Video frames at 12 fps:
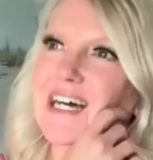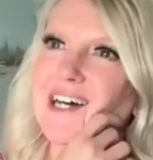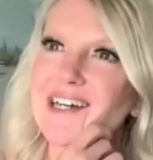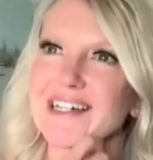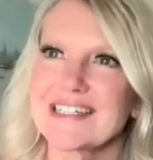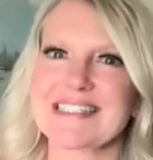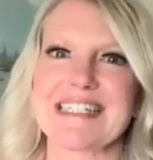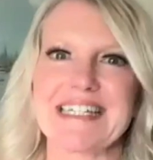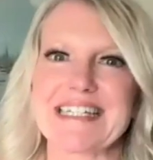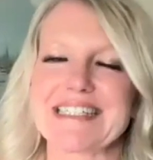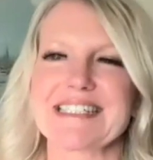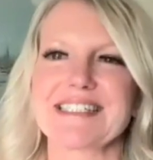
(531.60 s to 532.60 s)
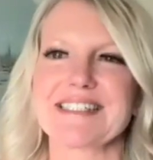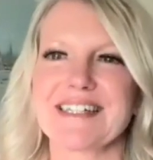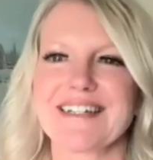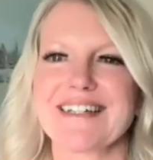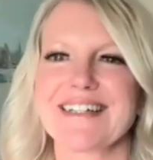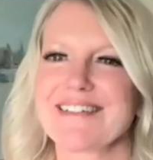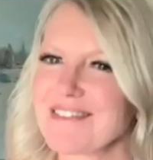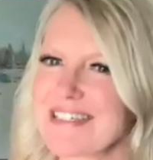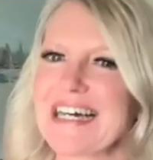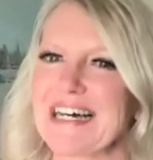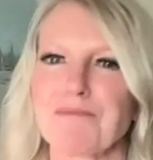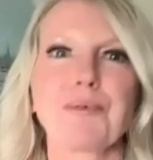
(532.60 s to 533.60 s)
yeah is and it's
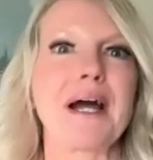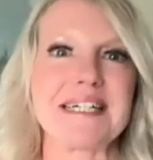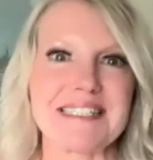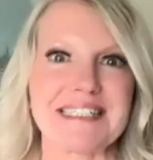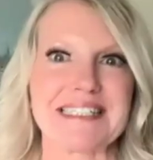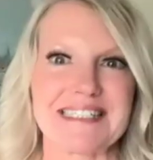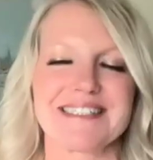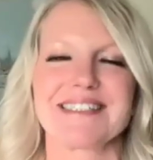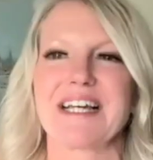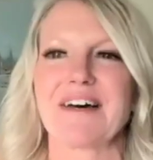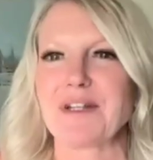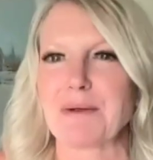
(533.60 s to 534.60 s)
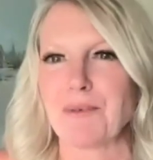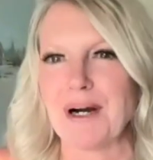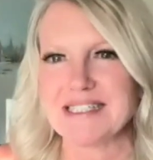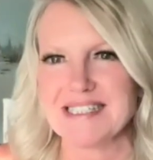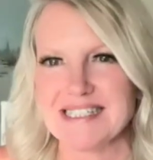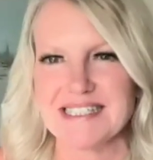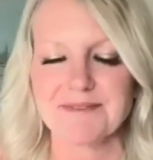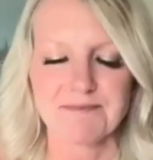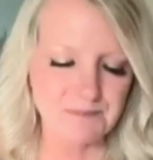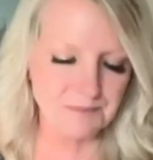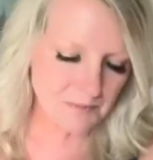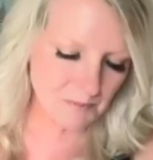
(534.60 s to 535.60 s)
yeah priceless definitely priceless
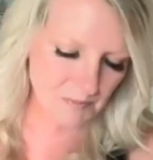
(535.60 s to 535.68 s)
it